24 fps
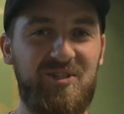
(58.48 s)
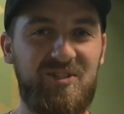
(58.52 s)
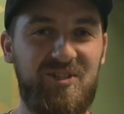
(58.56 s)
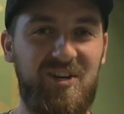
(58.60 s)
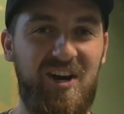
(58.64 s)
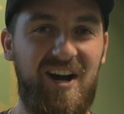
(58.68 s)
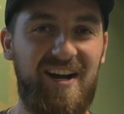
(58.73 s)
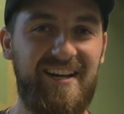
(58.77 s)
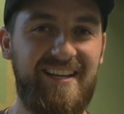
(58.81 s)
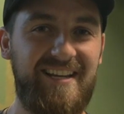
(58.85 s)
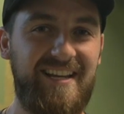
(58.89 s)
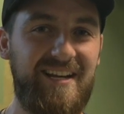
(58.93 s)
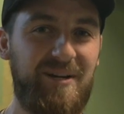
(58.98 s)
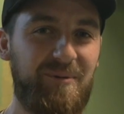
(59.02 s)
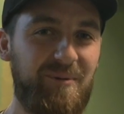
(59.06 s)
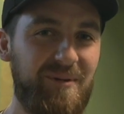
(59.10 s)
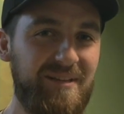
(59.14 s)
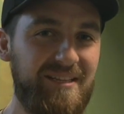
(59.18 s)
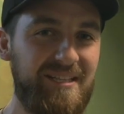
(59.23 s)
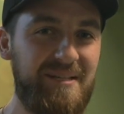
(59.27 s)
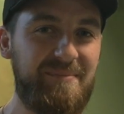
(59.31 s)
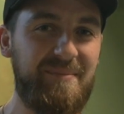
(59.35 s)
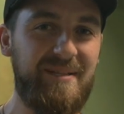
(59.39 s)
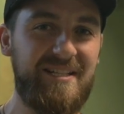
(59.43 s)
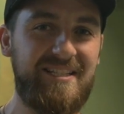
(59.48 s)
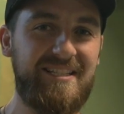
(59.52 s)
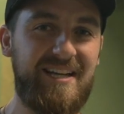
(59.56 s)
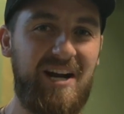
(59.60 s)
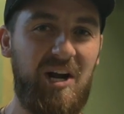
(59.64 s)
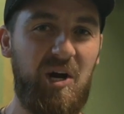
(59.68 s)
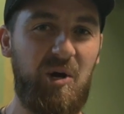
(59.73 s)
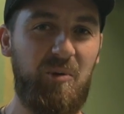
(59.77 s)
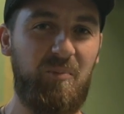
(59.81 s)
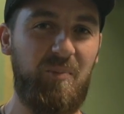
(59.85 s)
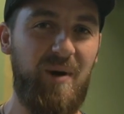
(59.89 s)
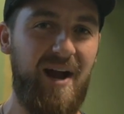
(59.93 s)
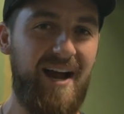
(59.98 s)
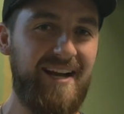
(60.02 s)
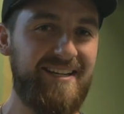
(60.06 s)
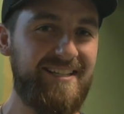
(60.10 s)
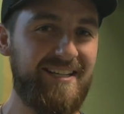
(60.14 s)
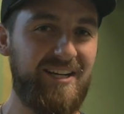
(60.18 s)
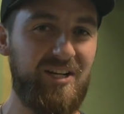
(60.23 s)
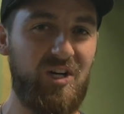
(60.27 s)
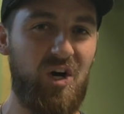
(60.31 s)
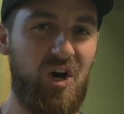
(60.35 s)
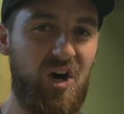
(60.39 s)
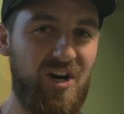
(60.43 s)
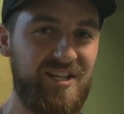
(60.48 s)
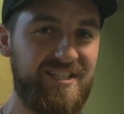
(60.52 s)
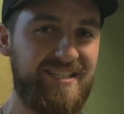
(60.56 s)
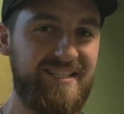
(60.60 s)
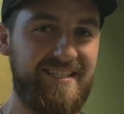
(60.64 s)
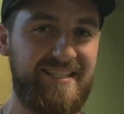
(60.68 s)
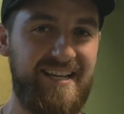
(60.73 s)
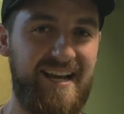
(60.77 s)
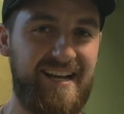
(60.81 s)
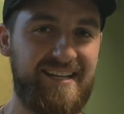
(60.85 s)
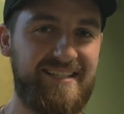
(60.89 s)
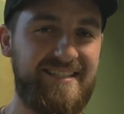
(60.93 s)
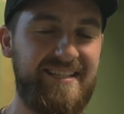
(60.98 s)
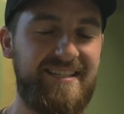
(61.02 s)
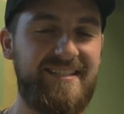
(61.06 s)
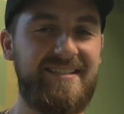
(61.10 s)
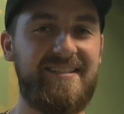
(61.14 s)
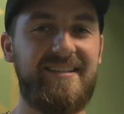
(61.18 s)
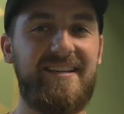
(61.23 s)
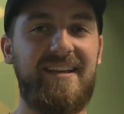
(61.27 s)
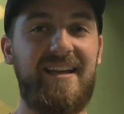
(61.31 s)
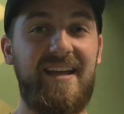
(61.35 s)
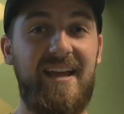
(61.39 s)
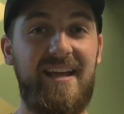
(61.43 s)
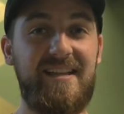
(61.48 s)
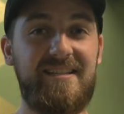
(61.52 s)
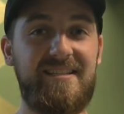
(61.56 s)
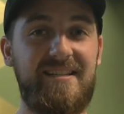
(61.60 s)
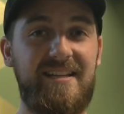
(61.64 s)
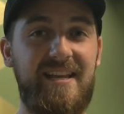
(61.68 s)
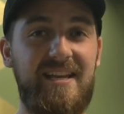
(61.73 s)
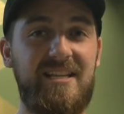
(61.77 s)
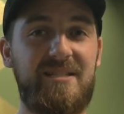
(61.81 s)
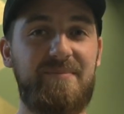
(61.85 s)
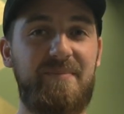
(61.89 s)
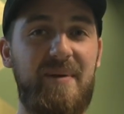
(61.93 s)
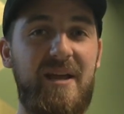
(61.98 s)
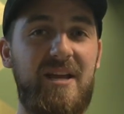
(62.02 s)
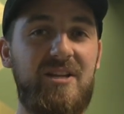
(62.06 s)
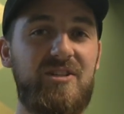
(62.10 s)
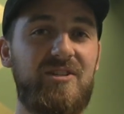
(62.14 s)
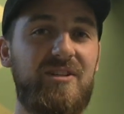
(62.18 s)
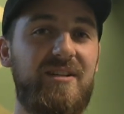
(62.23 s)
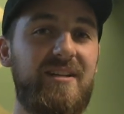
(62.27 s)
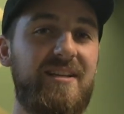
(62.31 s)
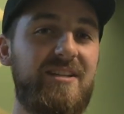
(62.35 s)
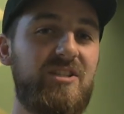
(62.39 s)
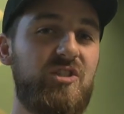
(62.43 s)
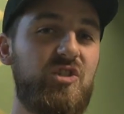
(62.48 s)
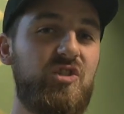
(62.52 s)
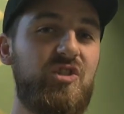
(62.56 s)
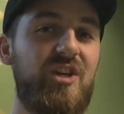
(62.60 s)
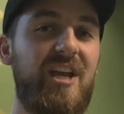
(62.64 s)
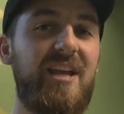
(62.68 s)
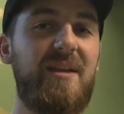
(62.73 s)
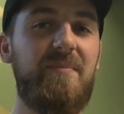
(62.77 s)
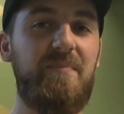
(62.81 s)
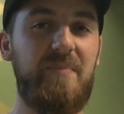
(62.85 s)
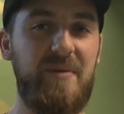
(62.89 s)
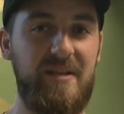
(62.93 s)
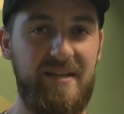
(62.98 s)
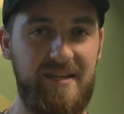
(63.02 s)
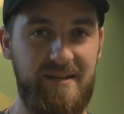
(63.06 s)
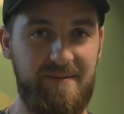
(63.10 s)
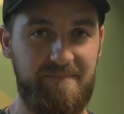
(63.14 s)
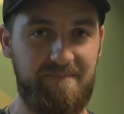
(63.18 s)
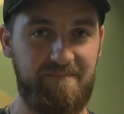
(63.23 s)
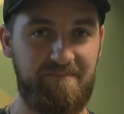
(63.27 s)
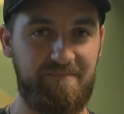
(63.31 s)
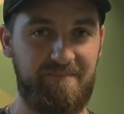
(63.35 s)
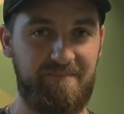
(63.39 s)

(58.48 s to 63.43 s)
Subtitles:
Scott here with Limitless Chiropractic in Austin, Texas, and today's patient is JP.